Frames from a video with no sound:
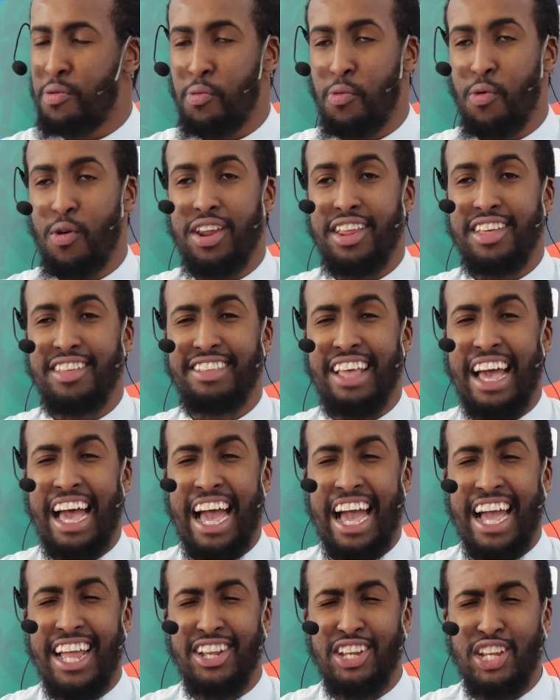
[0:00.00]
What is
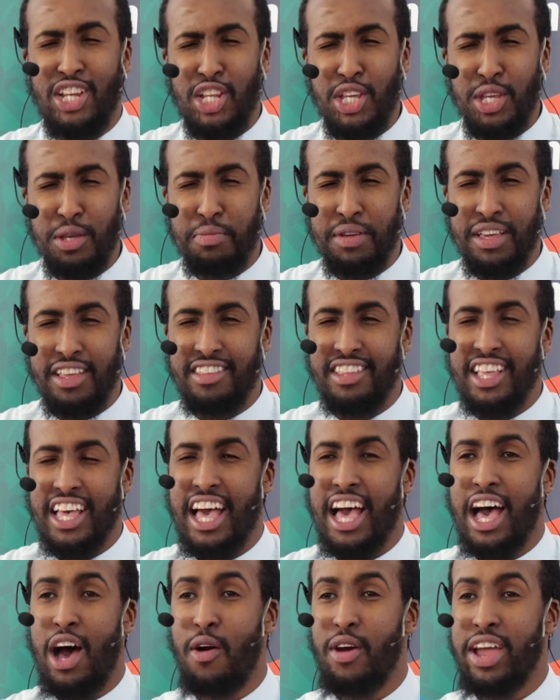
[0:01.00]
ajib is
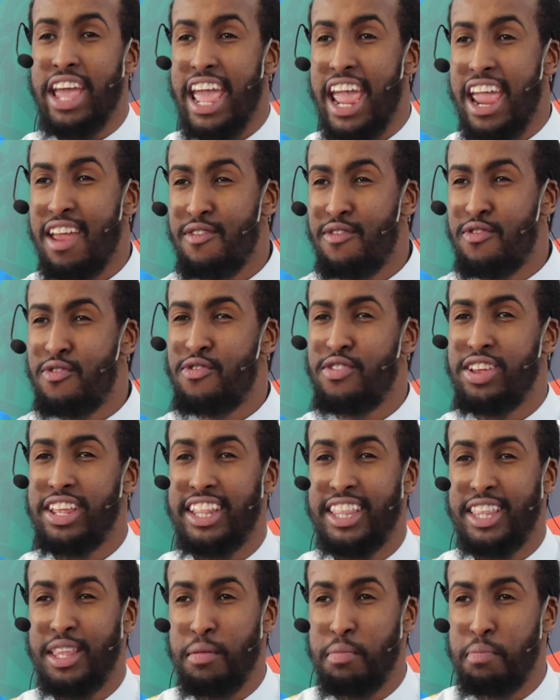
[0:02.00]
how
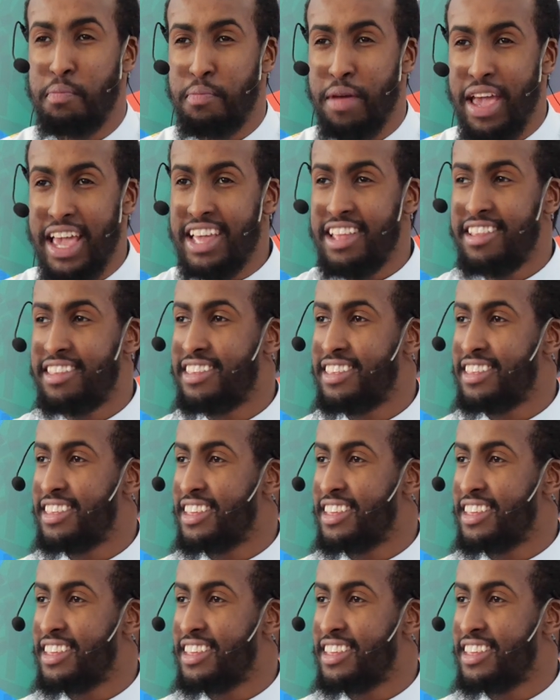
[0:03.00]
every debate